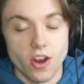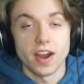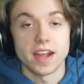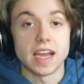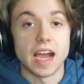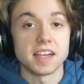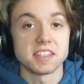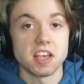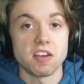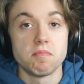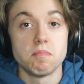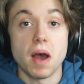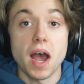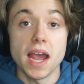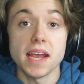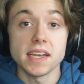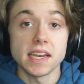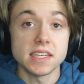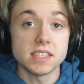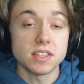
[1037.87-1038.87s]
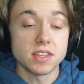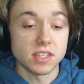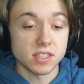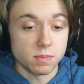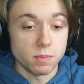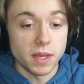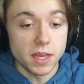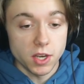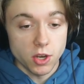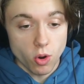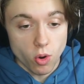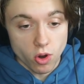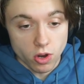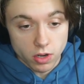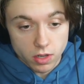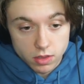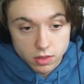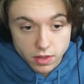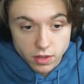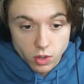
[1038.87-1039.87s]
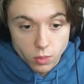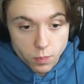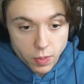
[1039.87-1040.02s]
Alright guys, I've mined into this meteor a little